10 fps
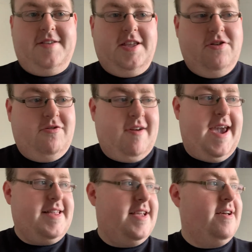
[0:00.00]
in
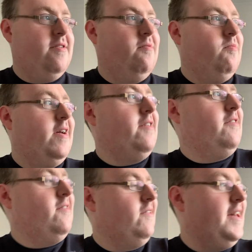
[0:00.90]
Ukraine, whatever you
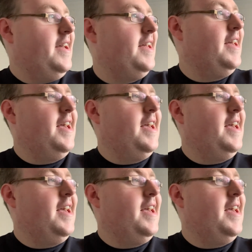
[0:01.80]
call it.